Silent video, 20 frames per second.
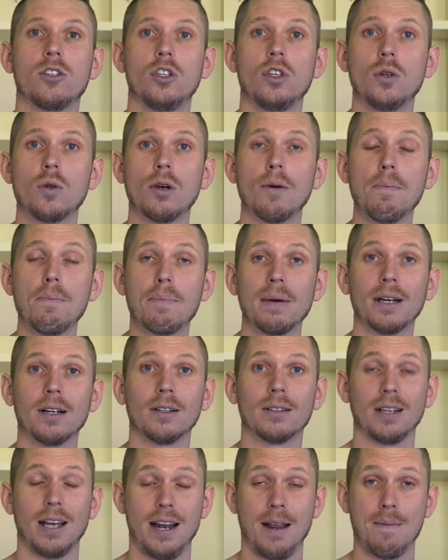you can
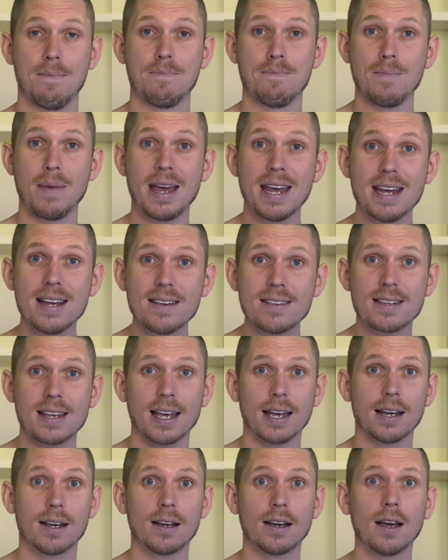build an
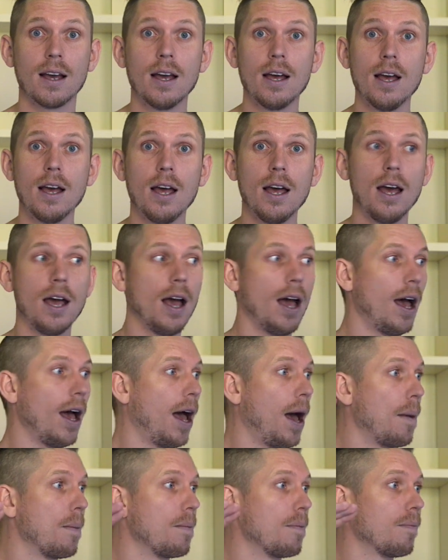amazing
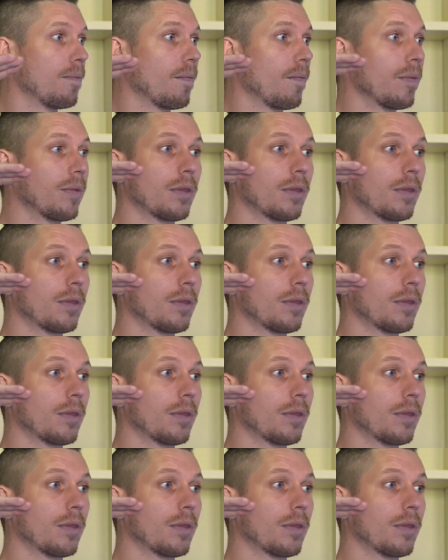um,